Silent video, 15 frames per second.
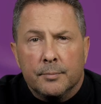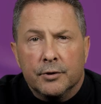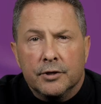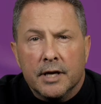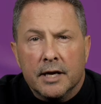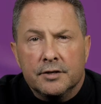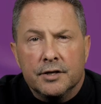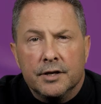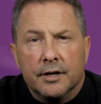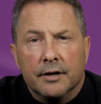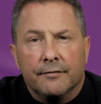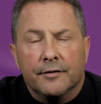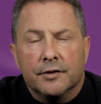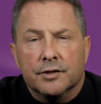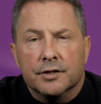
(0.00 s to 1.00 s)
the protection
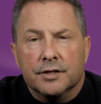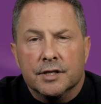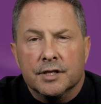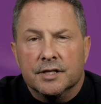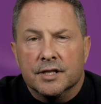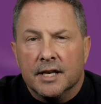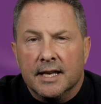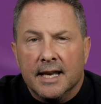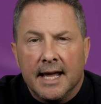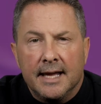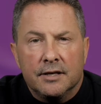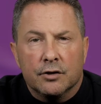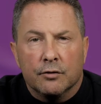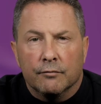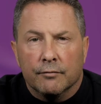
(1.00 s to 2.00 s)
inefficiencies
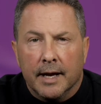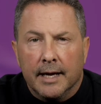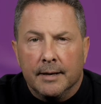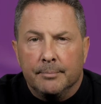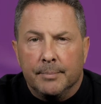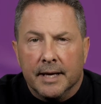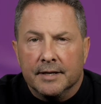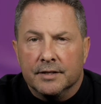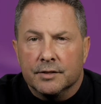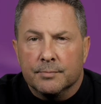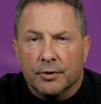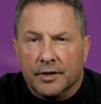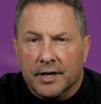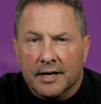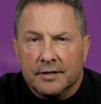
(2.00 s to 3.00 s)
innate to RAID-based
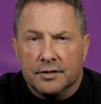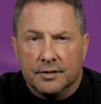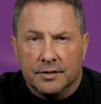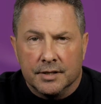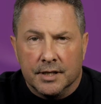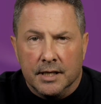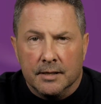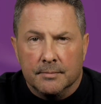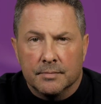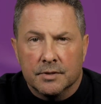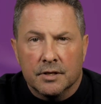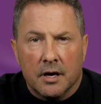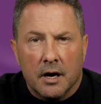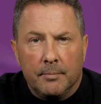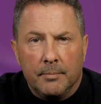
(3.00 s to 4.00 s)
protection schemes,
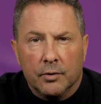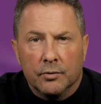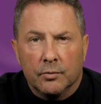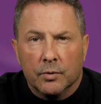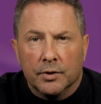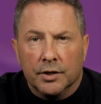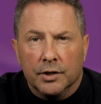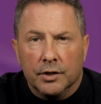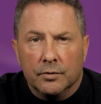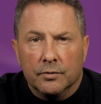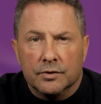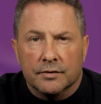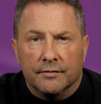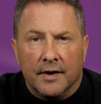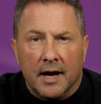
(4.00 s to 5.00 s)
coupled with the
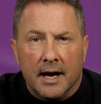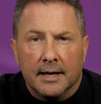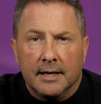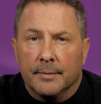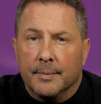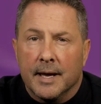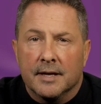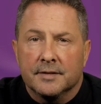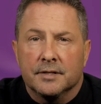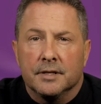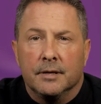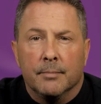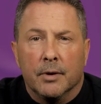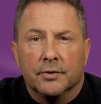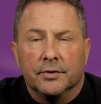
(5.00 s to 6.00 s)
use of
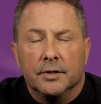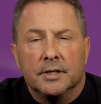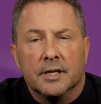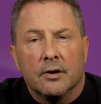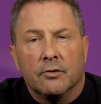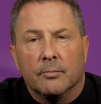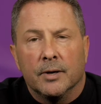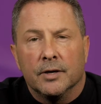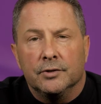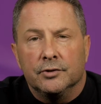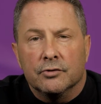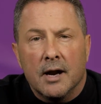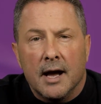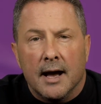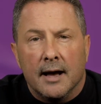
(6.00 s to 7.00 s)
high-capacity multi-terabyte
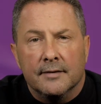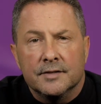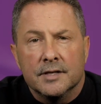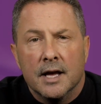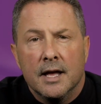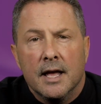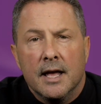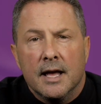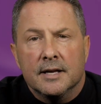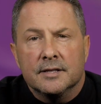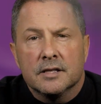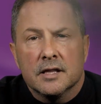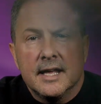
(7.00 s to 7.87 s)
drives, has